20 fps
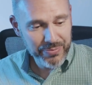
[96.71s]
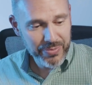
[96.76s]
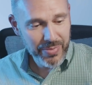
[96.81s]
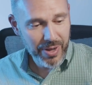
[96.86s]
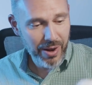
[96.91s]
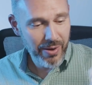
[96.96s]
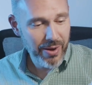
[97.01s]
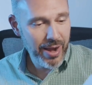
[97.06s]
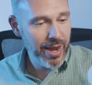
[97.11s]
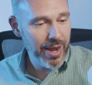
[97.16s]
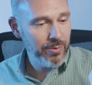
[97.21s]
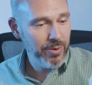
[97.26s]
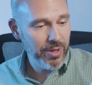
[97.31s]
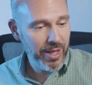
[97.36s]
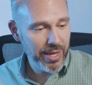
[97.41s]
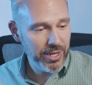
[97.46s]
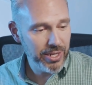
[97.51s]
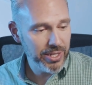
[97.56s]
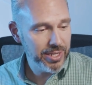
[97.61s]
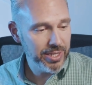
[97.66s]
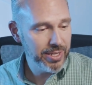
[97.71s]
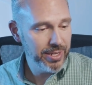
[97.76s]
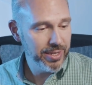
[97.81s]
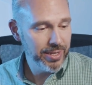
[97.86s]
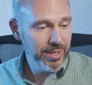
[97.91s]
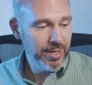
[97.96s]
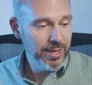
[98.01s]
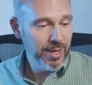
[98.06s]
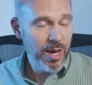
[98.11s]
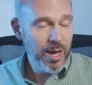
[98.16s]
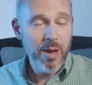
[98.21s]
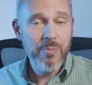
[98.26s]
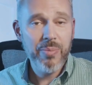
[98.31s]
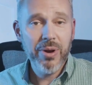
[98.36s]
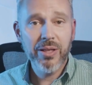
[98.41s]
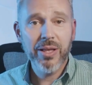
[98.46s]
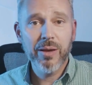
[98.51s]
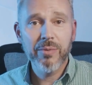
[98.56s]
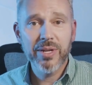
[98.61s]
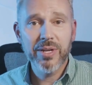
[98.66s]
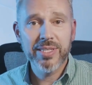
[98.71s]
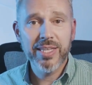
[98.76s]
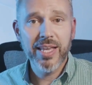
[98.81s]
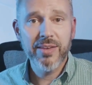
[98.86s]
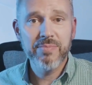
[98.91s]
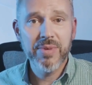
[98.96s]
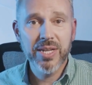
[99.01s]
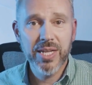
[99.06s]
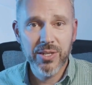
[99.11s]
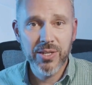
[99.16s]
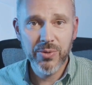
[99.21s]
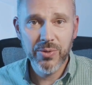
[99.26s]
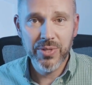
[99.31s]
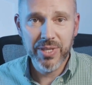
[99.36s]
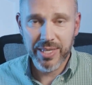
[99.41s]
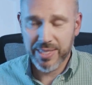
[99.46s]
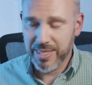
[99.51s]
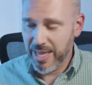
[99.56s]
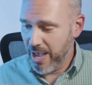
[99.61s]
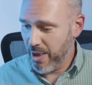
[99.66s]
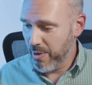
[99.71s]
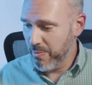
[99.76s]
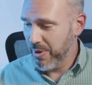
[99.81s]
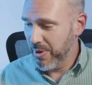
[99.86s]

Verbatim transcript: All right, well, apparently I'm gonna save money doing this now,